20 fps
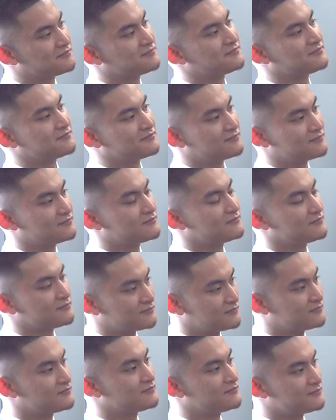
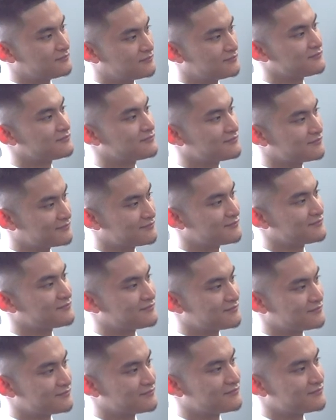
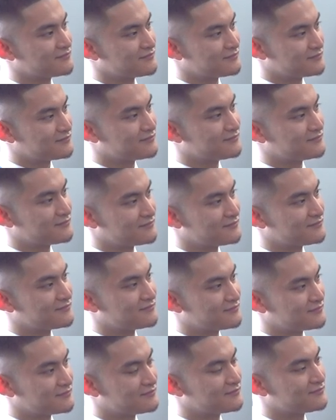
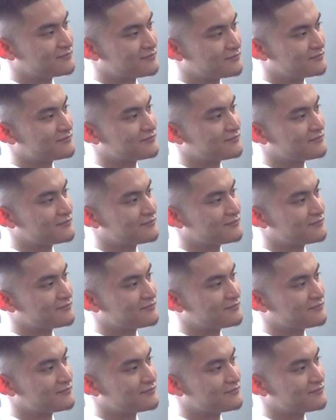The person shown says nothing.